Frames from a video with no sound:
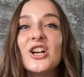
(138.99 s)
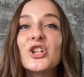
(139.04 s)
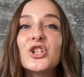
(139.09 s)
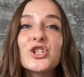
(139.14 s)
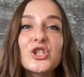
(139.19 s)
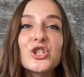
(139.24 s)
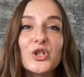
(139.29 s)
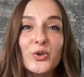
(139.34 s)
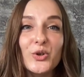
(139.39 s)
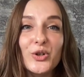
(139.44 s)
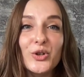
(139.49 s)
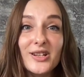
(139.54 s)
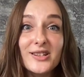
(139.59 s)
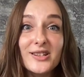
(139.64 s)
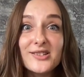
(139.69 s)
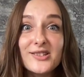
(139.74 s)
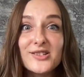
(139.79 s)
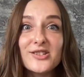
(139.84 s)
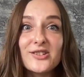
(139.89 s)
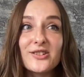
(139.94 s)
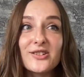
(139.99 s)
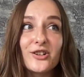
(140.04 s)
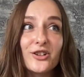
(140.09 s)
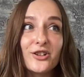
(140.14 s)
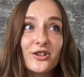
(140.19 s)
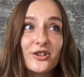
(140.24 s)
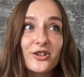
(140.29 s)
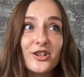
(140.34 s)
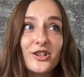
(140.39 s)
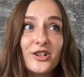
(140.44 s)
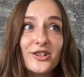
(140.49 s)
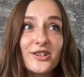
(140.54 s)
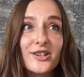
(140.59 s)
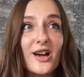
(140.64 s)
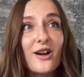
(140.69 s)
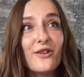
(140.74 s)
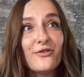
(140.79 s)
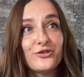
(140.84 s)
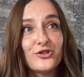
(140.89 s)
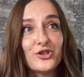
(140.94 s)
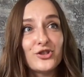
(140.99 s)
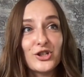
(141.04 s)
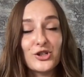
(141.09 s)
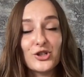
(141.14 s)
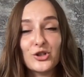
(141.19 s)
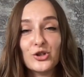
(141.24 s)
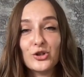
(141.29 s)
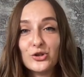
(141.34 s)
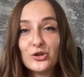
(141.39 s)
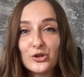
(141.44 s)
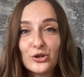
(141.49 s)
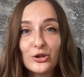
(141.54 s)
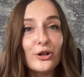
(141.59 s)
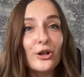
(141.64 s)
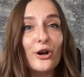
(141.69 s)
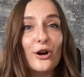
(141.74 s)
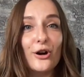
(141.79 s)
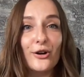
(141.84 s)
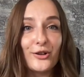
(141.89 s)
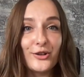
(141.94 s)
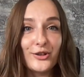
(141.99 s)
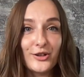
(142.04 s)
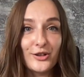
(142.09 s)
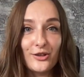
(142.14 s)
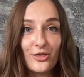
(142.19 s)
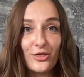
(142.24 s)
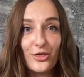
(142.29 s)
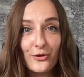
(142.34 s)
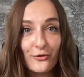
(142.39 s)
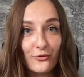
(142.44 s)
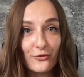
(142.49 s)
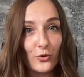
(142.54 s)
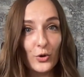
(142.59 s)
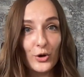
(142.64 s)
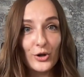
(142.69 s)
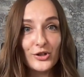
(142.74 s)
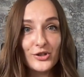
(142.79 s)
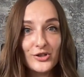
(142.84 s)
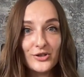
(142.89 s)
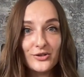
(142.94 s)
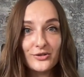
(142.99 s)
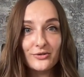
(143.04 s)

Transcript: So it is enough just to learn the word,